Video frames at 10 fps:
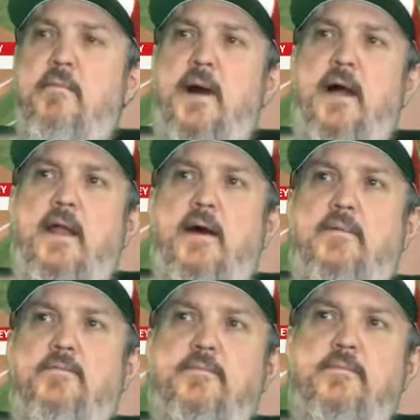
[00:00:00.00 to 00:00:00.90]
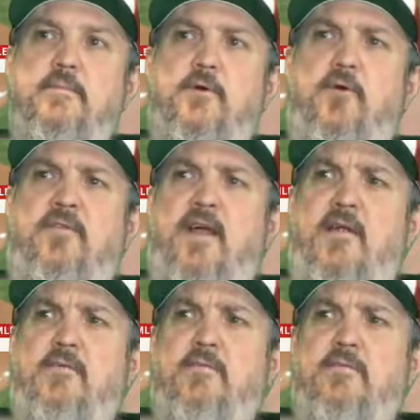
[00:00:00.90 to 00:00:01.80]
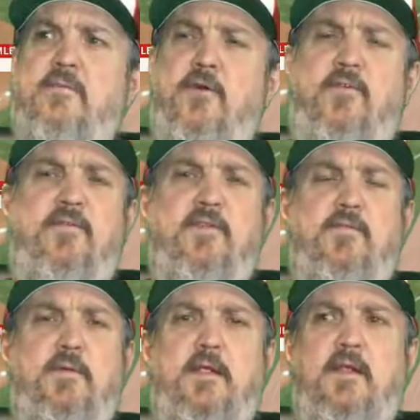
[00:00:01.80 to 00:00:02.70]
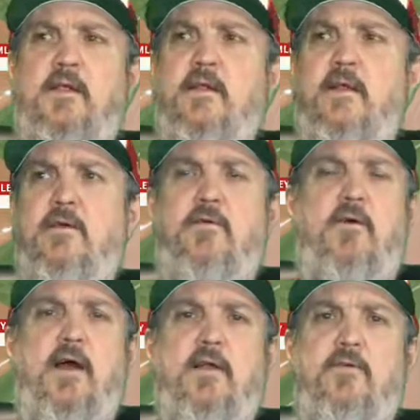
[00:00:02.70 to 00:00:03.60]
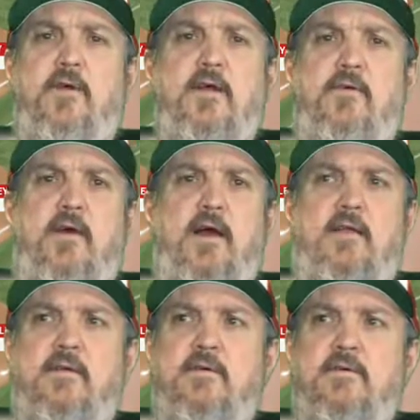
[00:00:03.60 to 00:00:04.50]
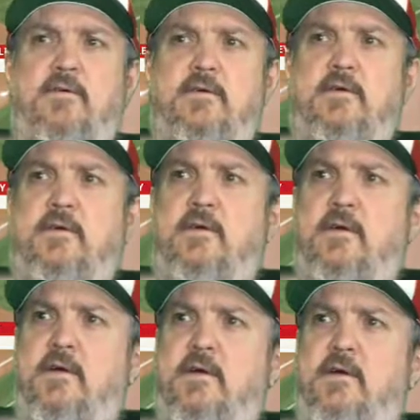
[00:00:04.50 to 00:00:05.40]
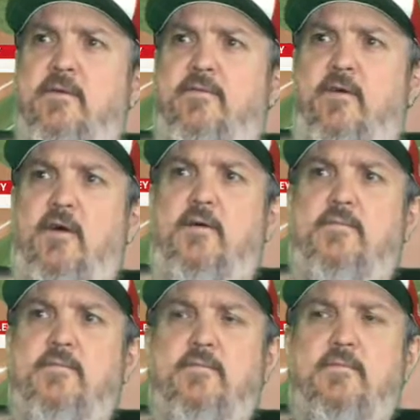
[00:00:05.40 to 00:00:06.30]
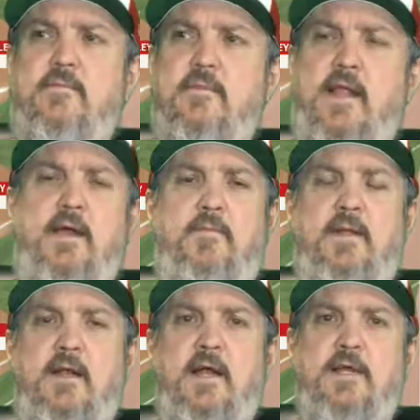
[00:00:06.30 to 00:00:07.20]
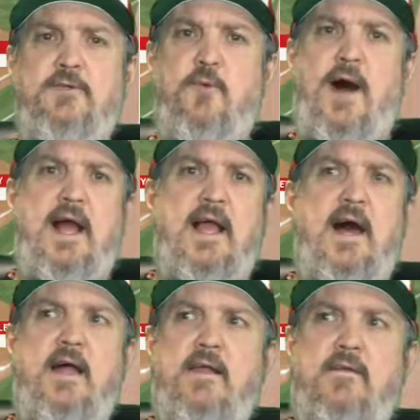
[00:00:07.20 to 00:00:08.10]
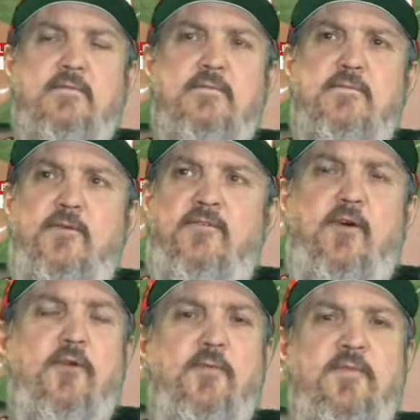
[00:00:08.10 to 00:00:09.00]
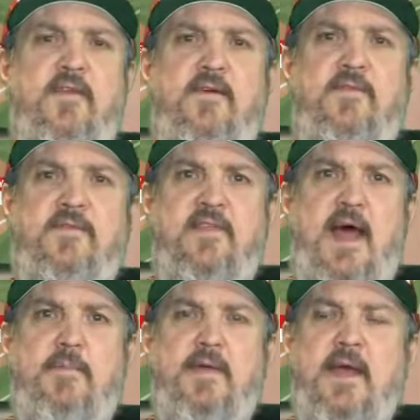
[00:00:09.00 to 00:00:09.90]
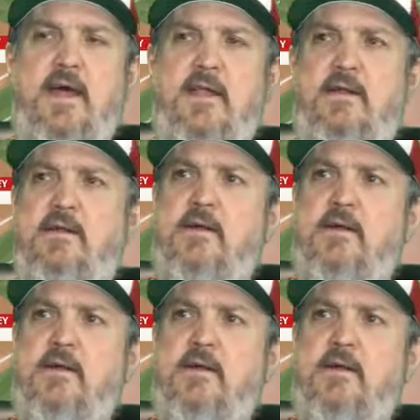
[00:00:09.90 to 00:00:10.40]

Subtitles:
But of course, I don't know if it's politically correct or incorrect for a late middle-aged white guy to refer to himself as nappy-headed.